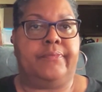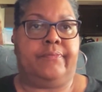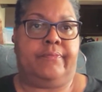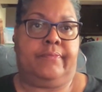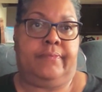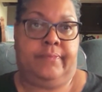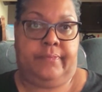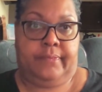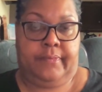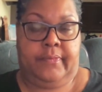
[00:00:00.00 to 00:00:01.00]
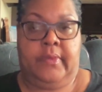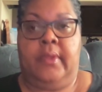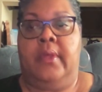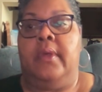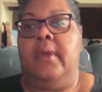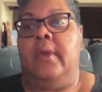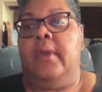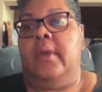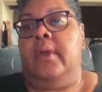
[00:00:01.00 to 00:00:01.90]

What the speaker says: Nobody speaks.